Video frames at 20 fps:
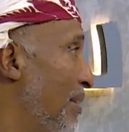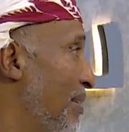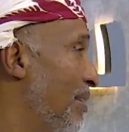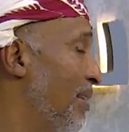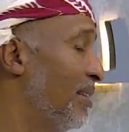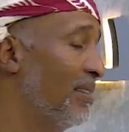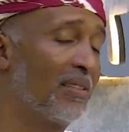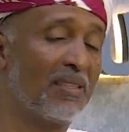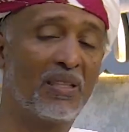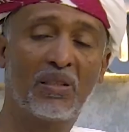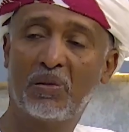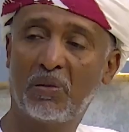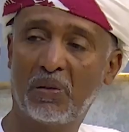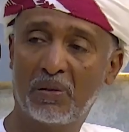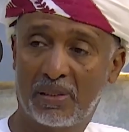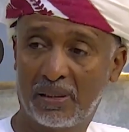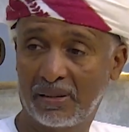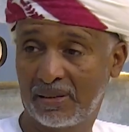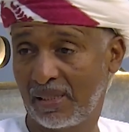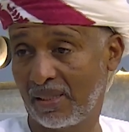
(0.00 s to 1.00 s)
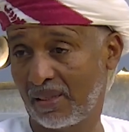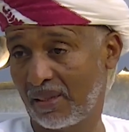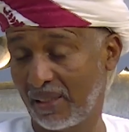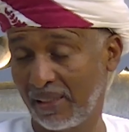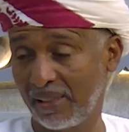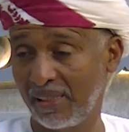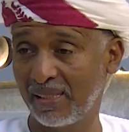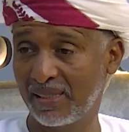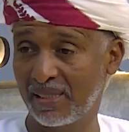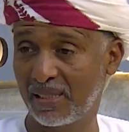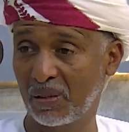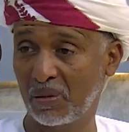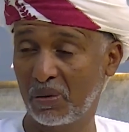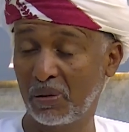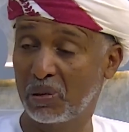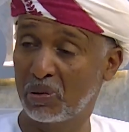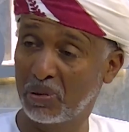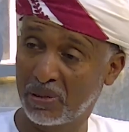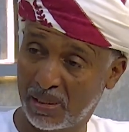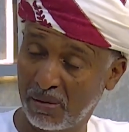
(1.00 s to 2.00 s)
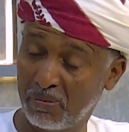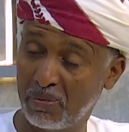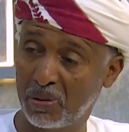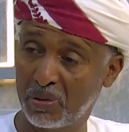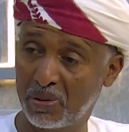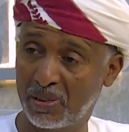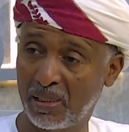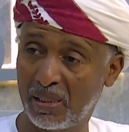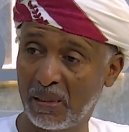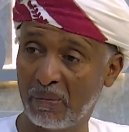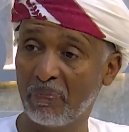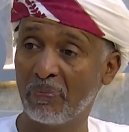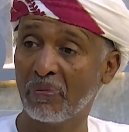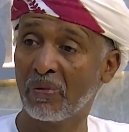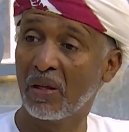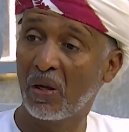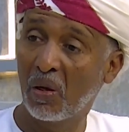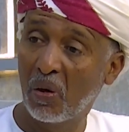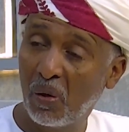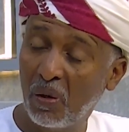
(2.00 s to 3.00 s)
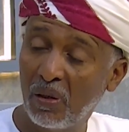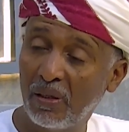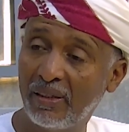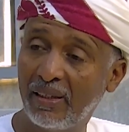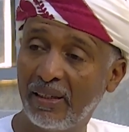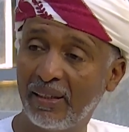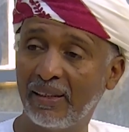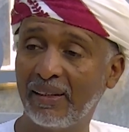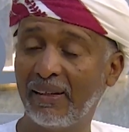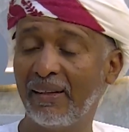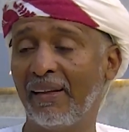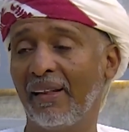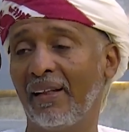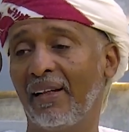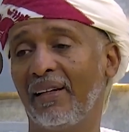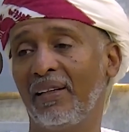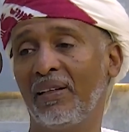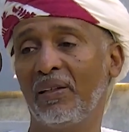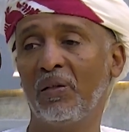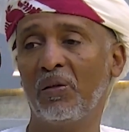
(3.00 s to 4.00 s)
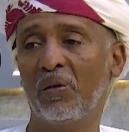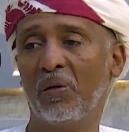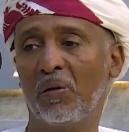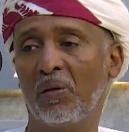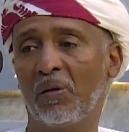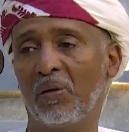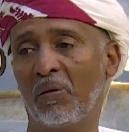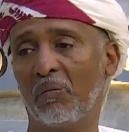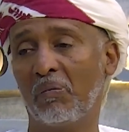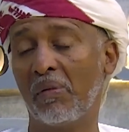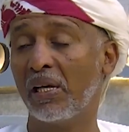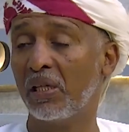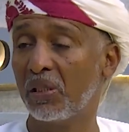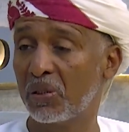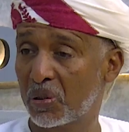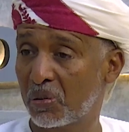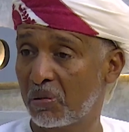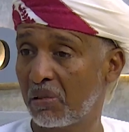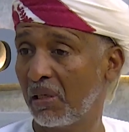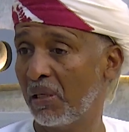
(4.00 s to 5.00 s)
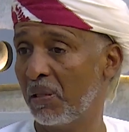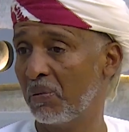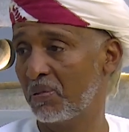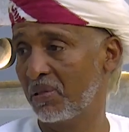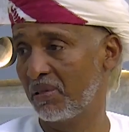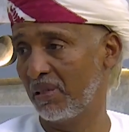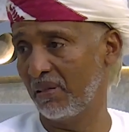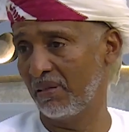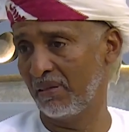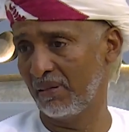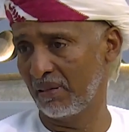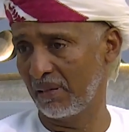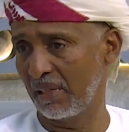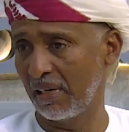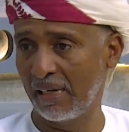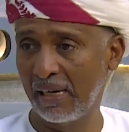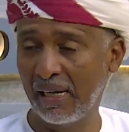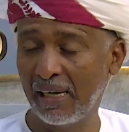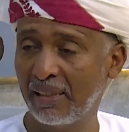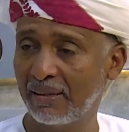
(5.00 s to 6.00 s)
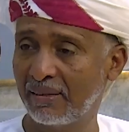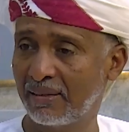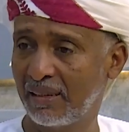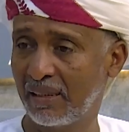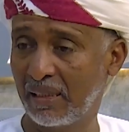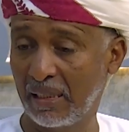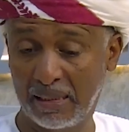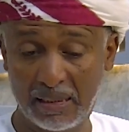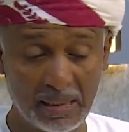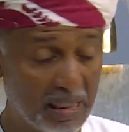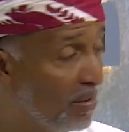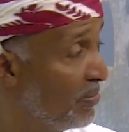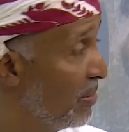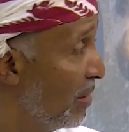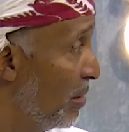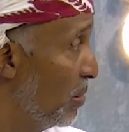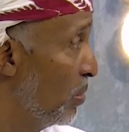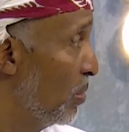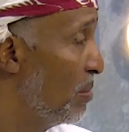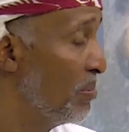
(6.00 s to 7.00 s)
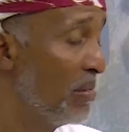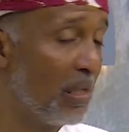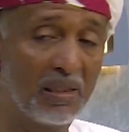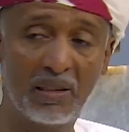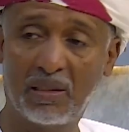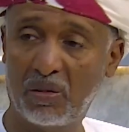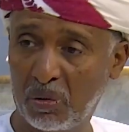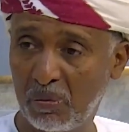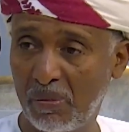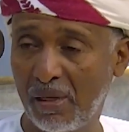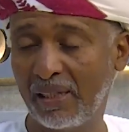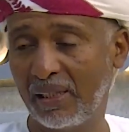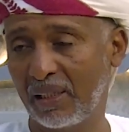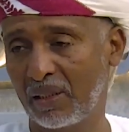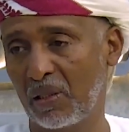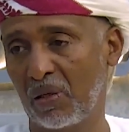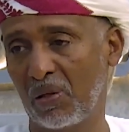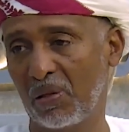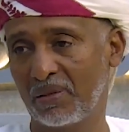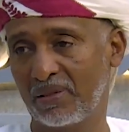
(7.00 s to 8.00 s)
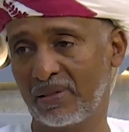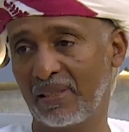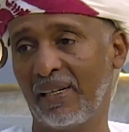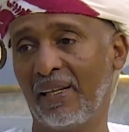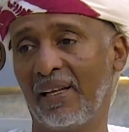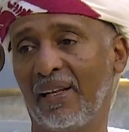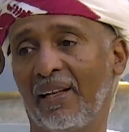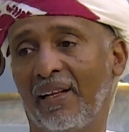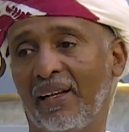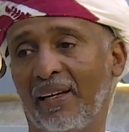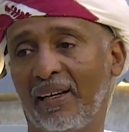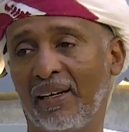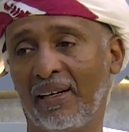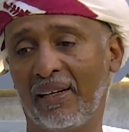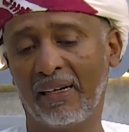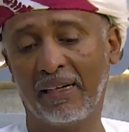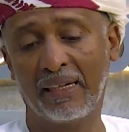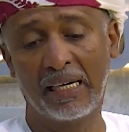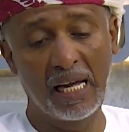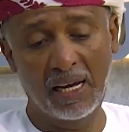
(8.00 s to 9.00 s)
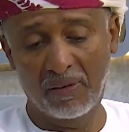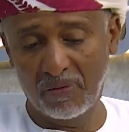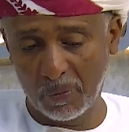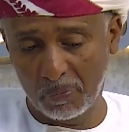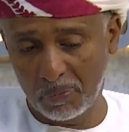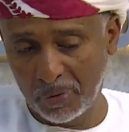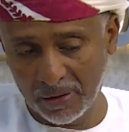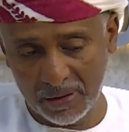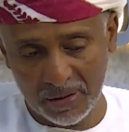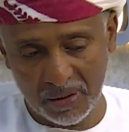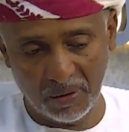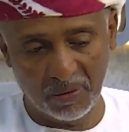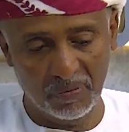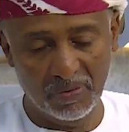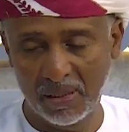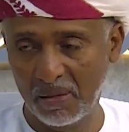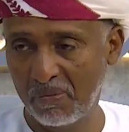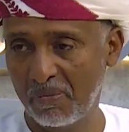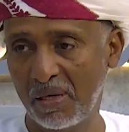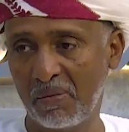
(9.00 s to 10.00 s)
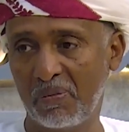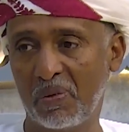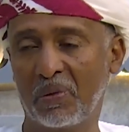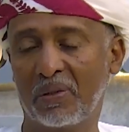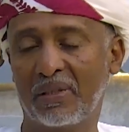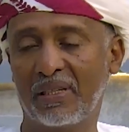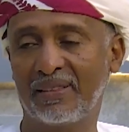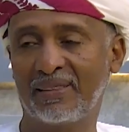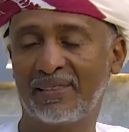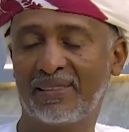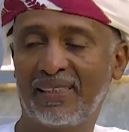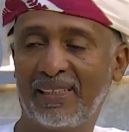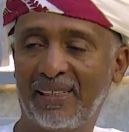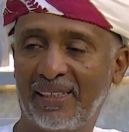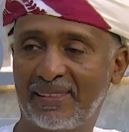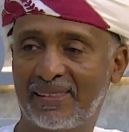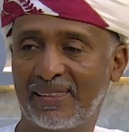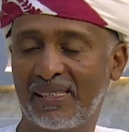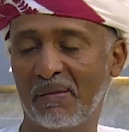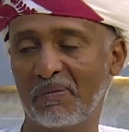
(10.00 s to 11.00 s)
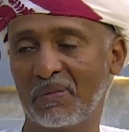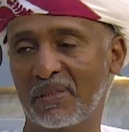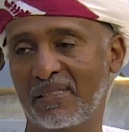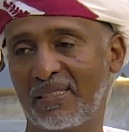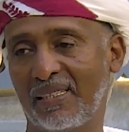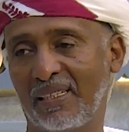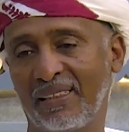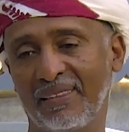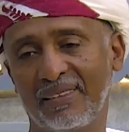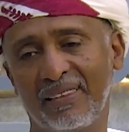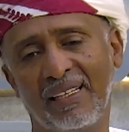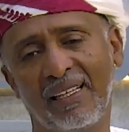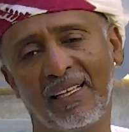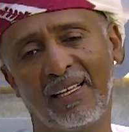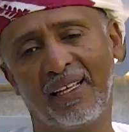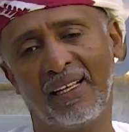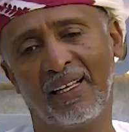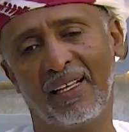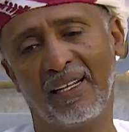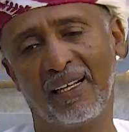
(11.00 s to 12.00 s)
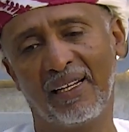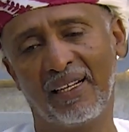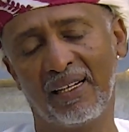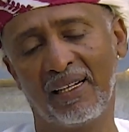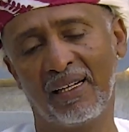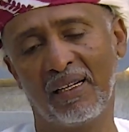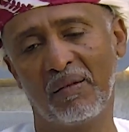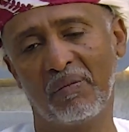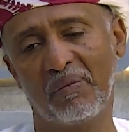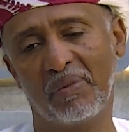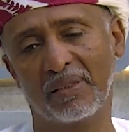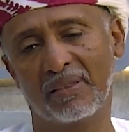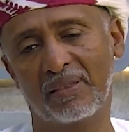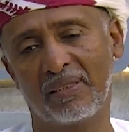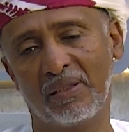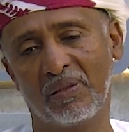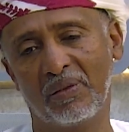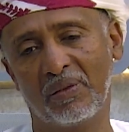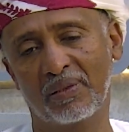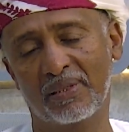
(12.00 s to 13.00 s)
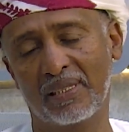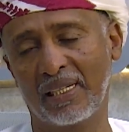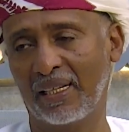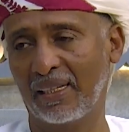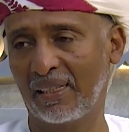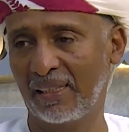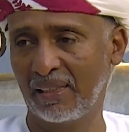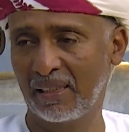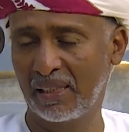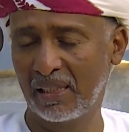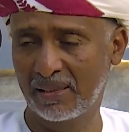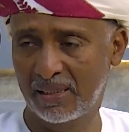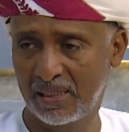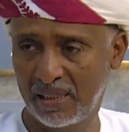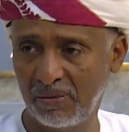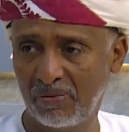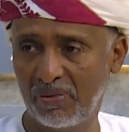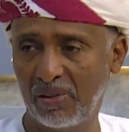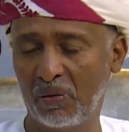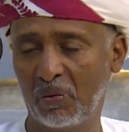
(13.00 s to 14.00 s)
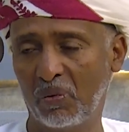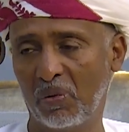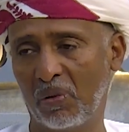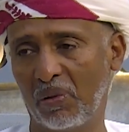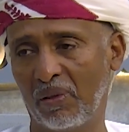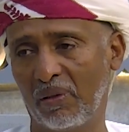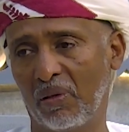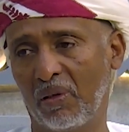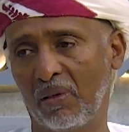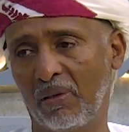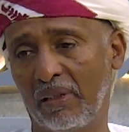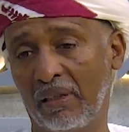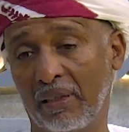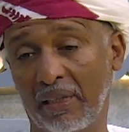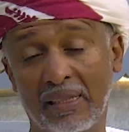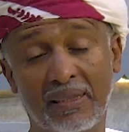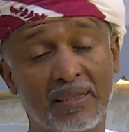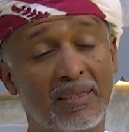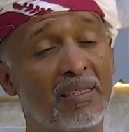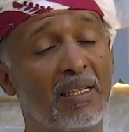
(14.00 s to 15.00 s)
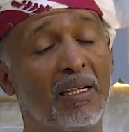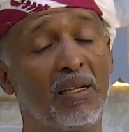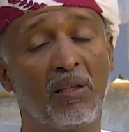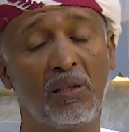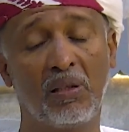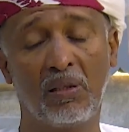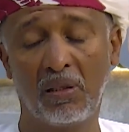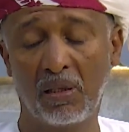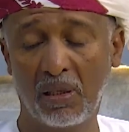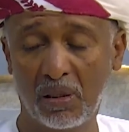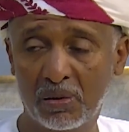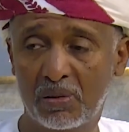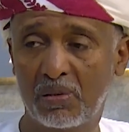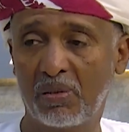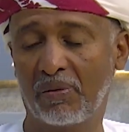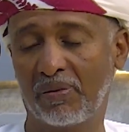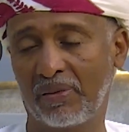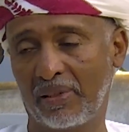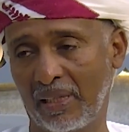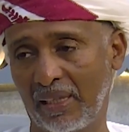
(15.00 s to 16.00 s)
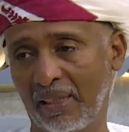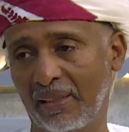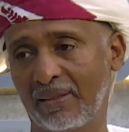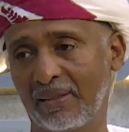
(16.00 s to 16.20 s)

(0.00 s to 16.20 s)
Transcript: years ago, 33 years ago, it was a museum holding, manuscripts and khanajr and even women Omani clothes. And I have a picture of them, maybe we can share at some stage. But, sadly the civil war erased a lot of that.